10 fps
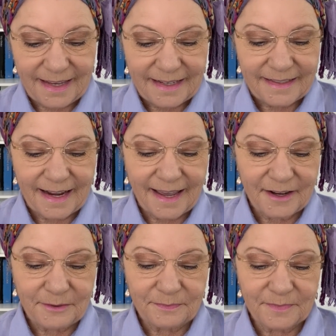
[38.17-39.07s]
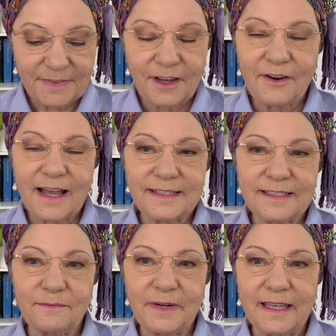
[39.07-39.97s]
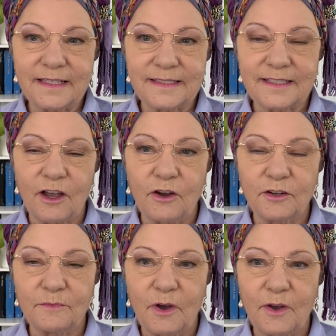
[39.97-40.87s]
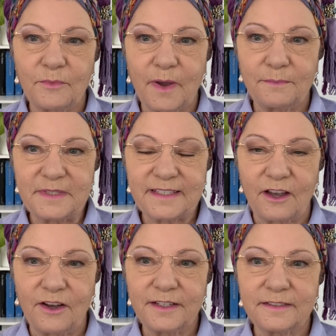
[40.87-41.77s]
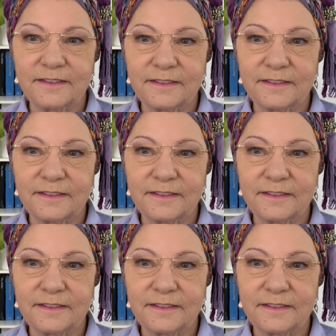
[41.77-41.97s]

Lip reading: Now, there are some links on my website,